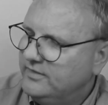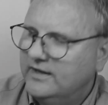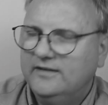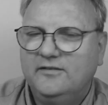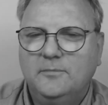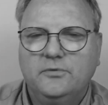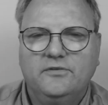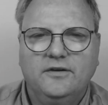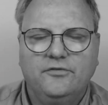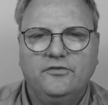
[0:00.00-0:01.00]

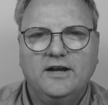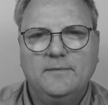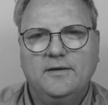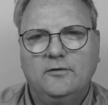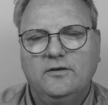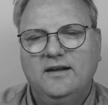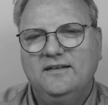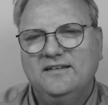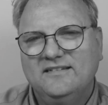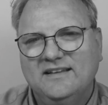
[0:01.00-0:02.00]
90% of the time that
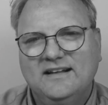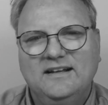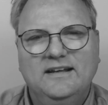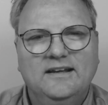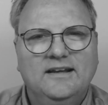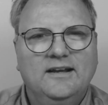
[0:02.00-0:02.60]
is exactly